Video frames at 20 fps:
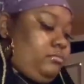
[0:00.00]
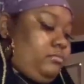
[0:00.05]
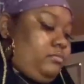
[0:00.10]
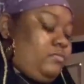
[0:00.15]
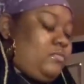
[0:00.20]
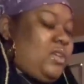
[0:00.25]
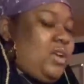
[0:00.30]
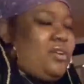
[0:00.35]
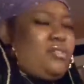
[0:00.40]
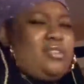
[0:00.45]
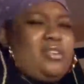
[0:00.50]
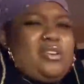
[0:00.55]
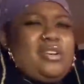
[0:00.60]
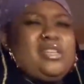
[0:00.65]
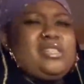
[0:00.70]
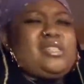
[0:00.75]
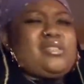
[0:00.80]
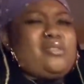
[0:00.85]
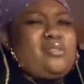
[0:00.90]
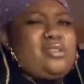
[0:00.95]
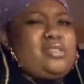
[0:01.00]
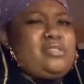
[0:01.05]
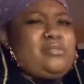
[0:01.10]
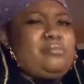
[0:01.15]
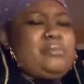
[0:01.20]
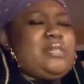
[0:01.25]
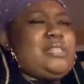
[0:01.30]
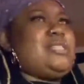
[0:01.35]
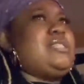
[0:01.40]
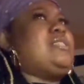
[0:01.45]
I don't know, it's
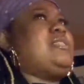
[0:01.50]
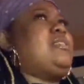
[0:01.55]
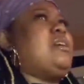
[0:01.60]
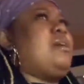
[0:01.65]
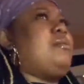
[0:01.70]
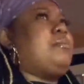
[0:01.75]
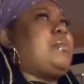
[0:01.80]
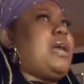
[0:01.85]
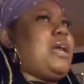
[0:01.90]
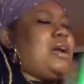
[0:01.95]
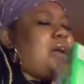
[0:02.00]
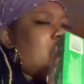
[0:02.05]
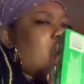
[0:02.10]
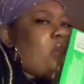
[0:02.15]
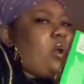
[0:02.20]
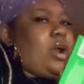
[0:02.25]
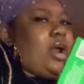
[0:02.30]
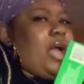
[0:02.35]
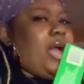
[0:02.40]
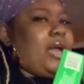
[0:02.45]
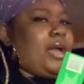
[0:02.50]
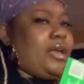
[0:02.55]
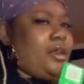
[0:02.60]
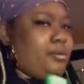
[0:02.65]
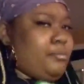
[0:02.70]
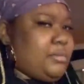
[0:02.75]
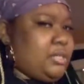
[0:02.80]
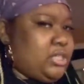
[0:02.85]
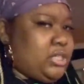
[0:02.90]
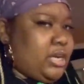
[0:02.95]
Christmas. I'm like, all right, I'll give
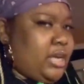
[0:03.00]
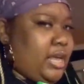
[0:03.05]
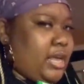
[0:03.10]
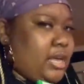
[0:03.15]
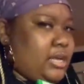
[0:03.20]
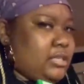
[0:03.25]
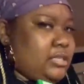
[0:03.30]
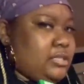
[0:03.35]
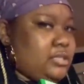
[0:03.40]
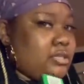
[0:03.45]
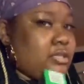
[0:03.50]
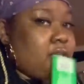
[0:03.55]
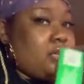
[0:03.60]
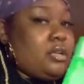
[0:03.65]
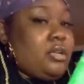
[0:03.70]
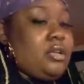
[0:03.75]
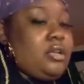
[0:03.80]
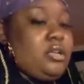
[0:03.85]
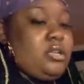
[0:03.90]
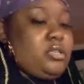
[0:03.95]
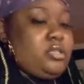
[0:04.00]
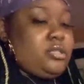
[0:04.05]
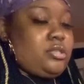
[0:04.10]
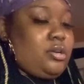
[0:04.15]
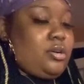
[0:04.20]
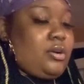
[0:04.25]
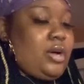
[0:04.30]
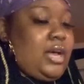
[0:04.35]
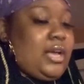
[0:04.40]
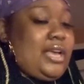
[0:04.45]
them a chance. So
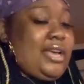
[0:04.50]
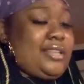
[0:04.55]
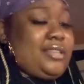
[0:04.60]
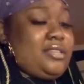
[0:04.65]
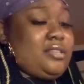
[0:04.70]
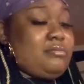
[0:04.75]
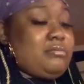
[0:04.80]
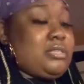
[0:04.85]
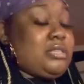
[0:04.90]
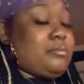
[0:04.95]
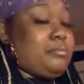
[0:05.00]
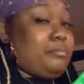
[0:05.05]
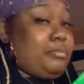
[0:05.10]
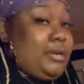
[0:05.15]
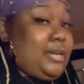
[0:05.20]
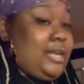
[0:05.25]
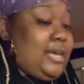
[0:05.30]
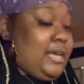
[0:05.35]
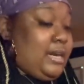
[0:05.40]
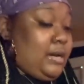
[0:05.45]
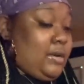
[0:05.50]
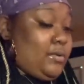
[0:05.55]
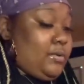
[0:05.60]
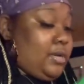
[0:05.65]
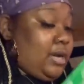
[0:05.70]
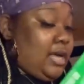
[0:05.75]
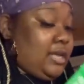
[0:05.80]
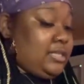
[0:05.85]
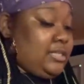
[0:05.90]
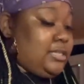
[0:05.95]
I got them some Play-Doh,
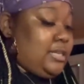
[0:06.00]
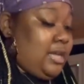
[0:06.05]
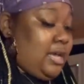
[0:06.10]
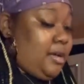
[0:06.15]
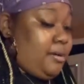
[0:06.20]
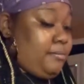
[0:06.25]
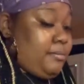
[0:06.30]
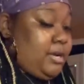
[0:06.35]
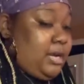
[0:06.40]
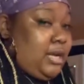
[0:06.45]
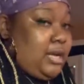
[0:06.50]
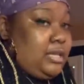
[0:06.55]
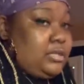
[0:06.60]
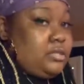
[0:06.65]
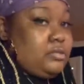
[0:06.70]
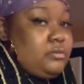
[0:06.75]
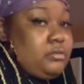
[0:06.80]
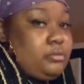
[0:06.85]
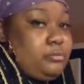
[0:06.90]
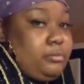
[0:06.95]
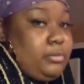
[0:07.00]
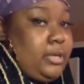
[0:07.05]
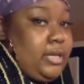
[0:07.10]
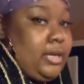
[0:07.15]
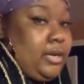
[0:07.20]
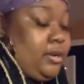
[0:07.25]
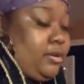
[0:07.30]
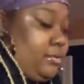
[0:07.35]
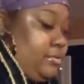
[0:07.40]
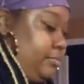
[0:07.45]
not slime, but I got them some
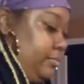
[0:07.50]
Play-Doh.